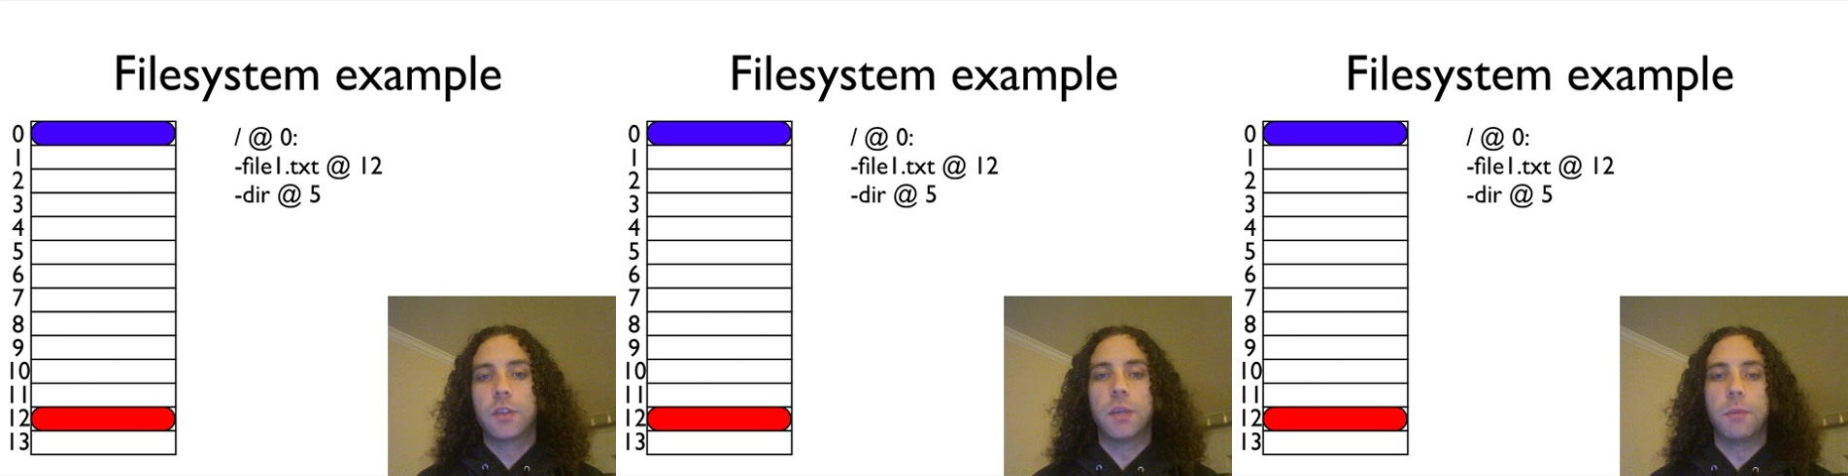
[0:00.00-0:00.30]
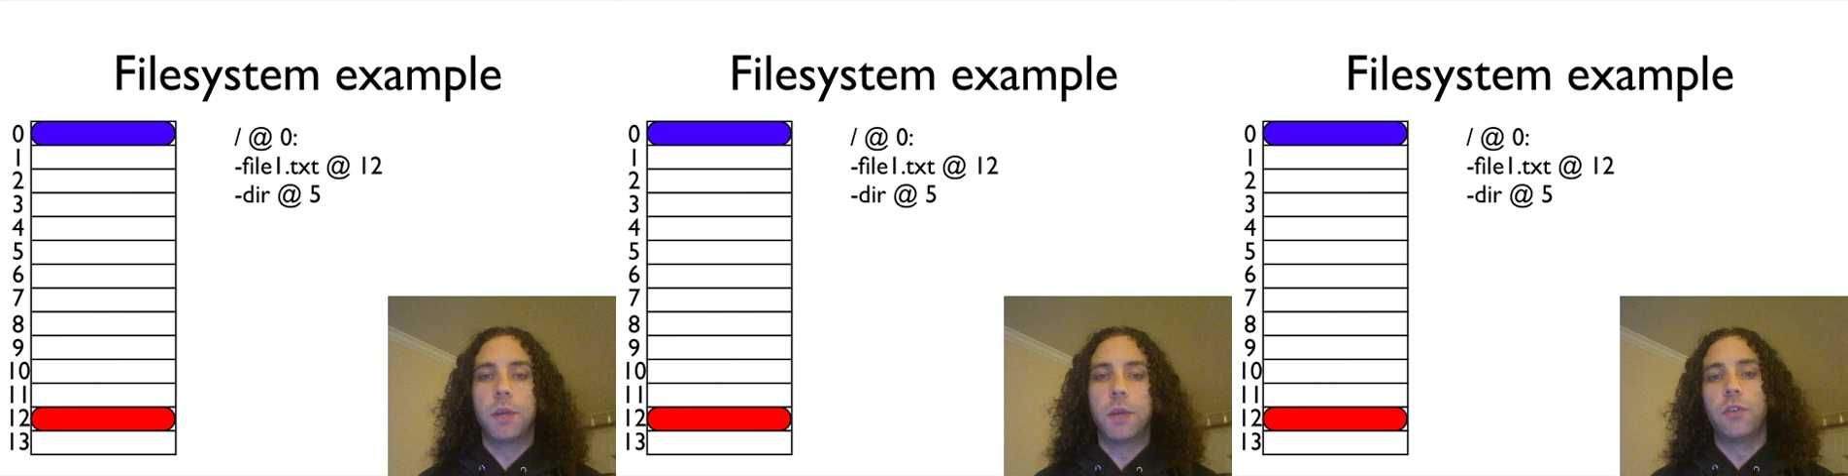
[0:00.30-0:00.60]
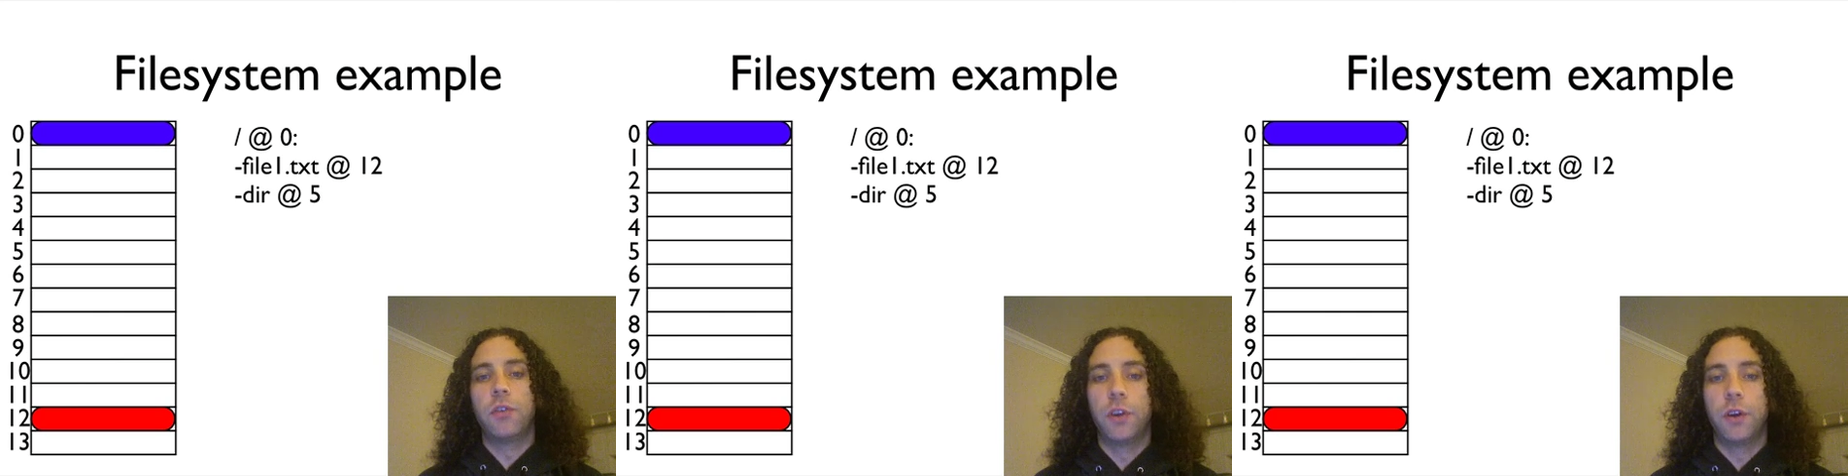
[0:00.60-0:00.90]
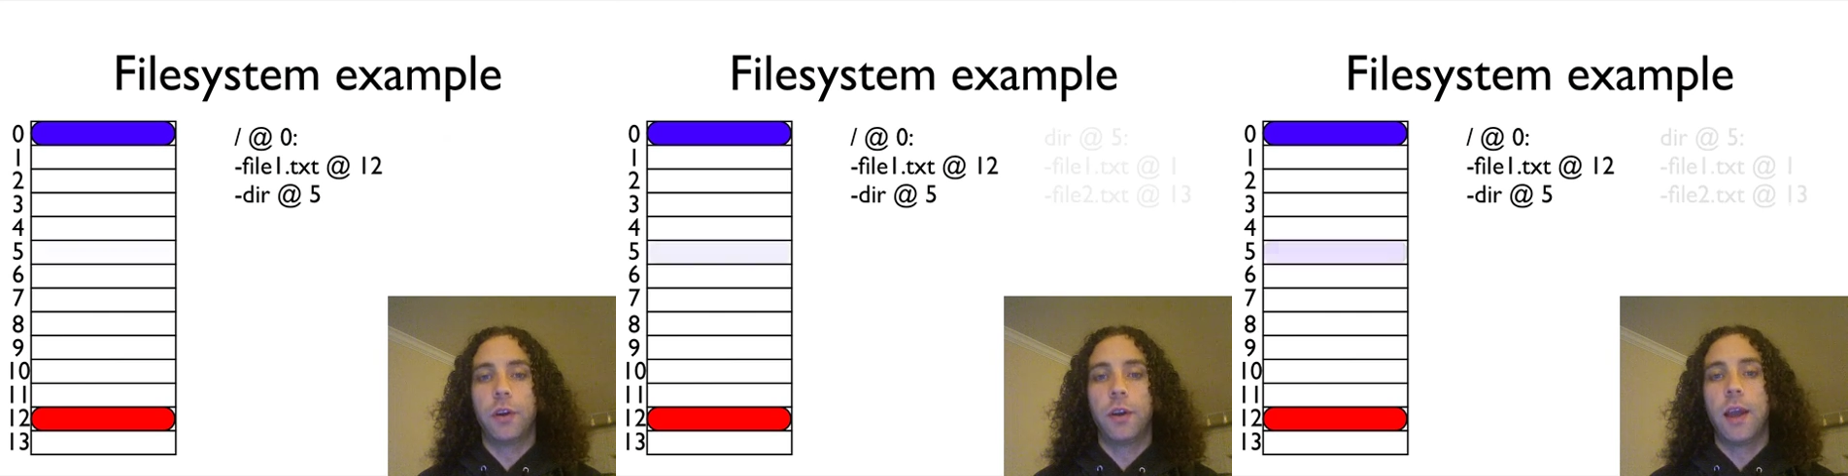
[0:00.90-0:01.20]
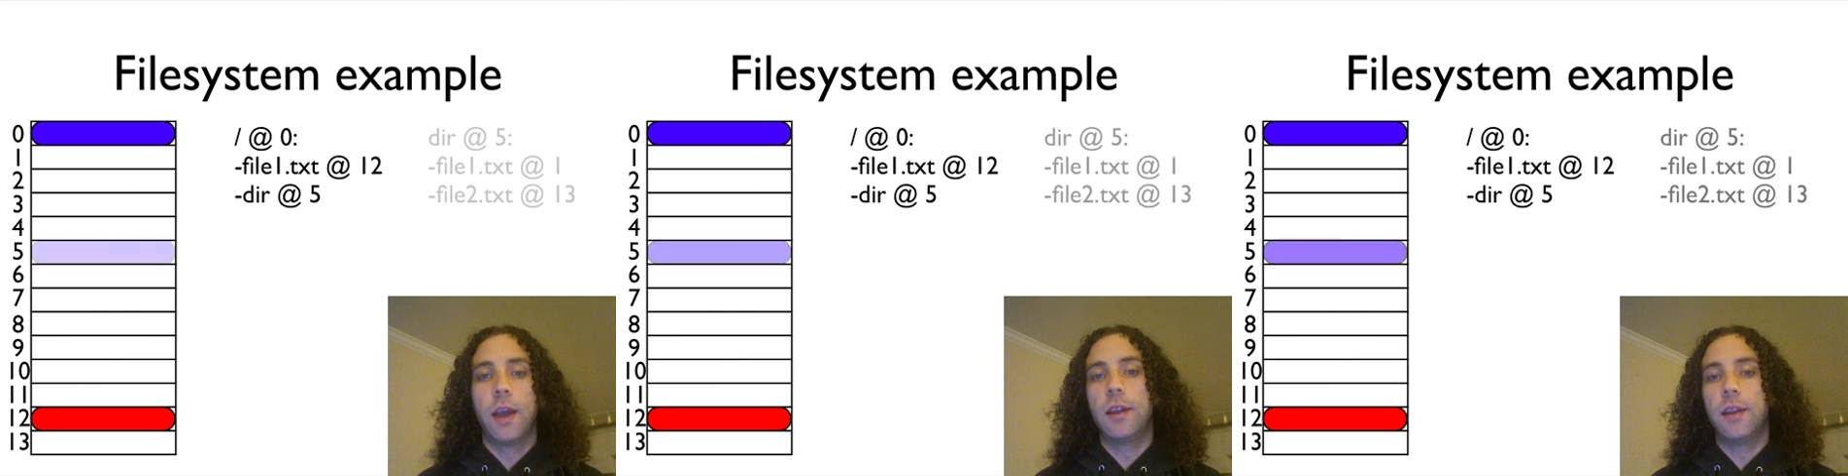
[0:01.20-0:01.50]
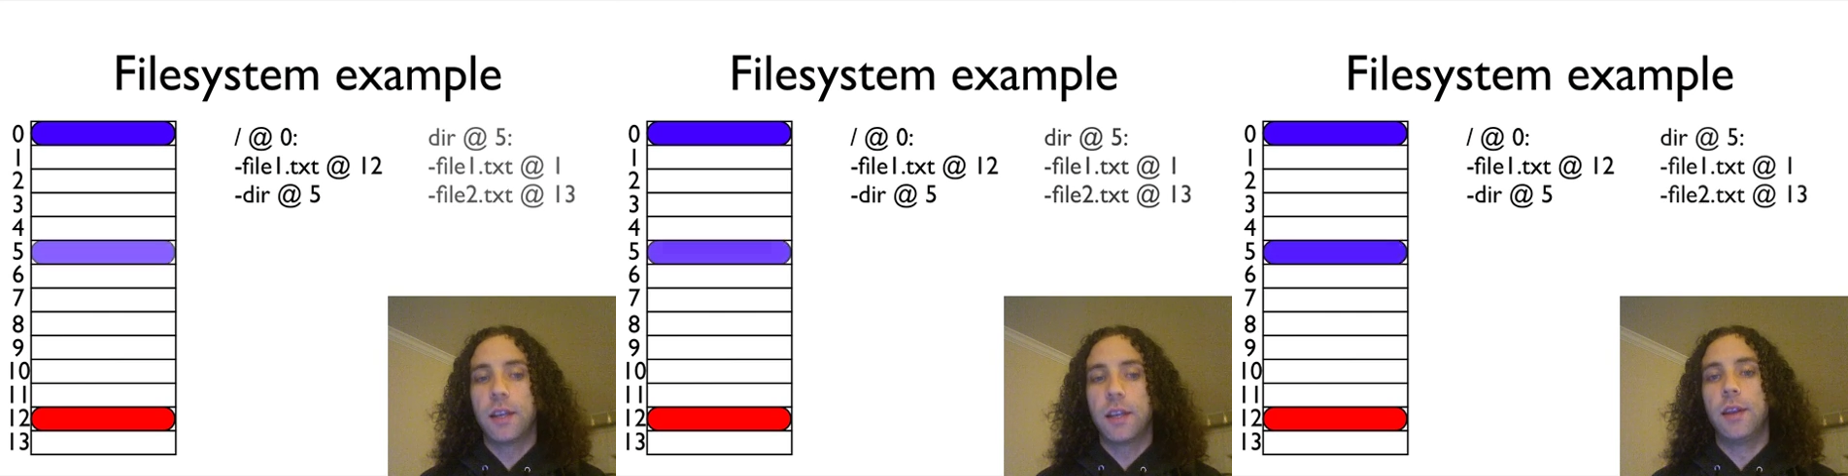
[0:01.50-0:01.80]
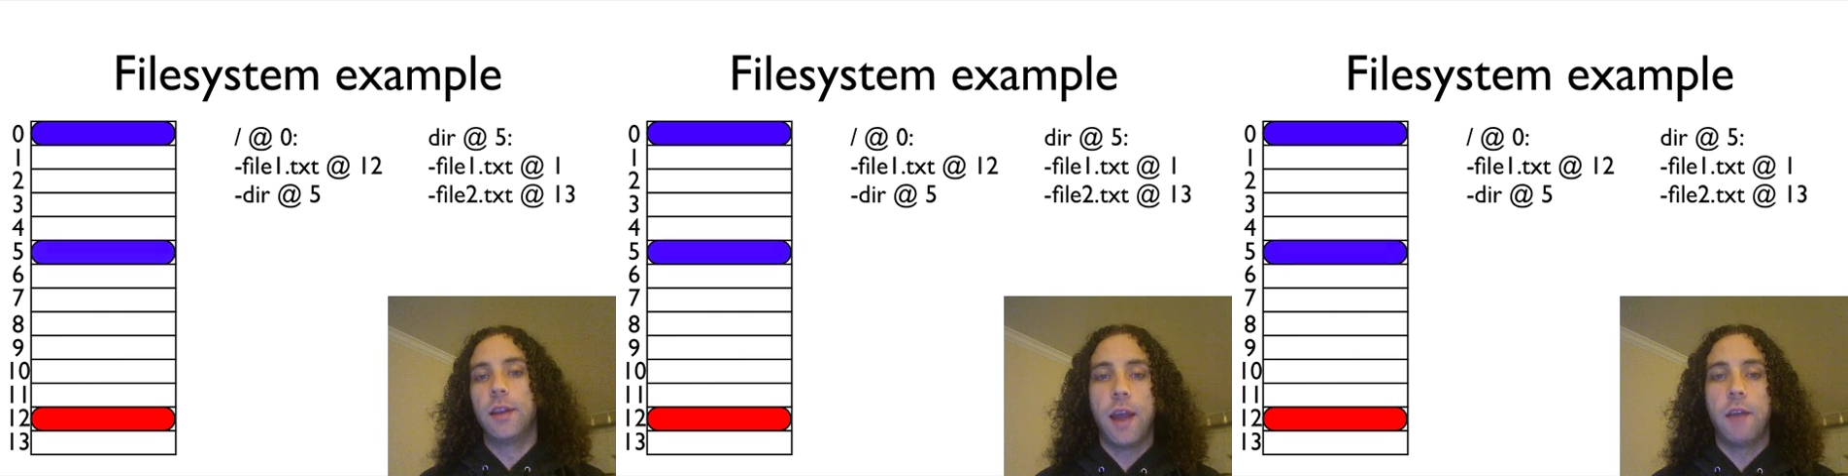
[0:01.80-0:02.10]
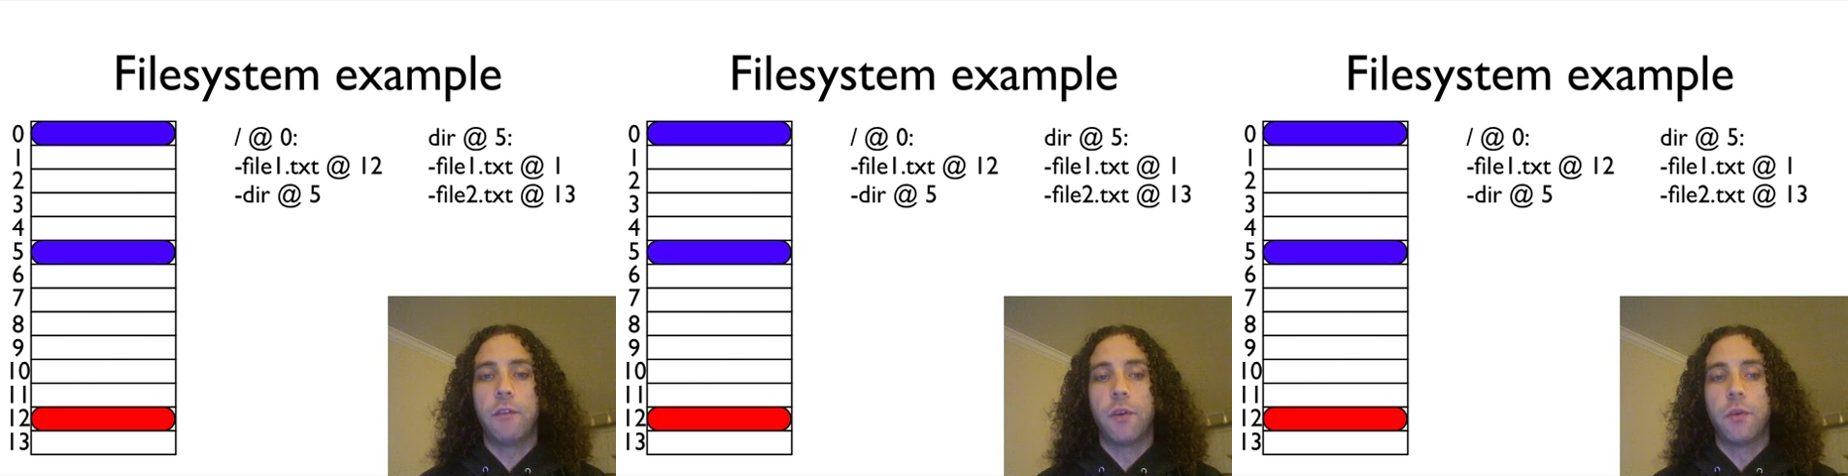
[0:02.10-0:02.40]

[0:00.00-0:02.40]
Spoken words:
something called dir at index 5.